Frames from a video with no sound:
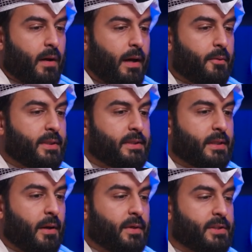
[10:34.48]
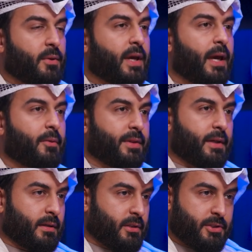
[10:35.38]
I was okay with
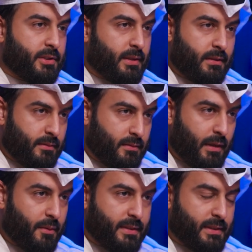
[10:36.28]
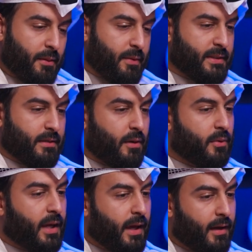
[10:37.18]
English, yani. I was
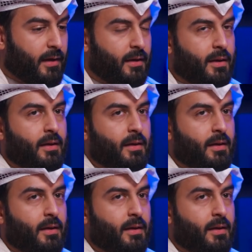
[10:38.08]
okay,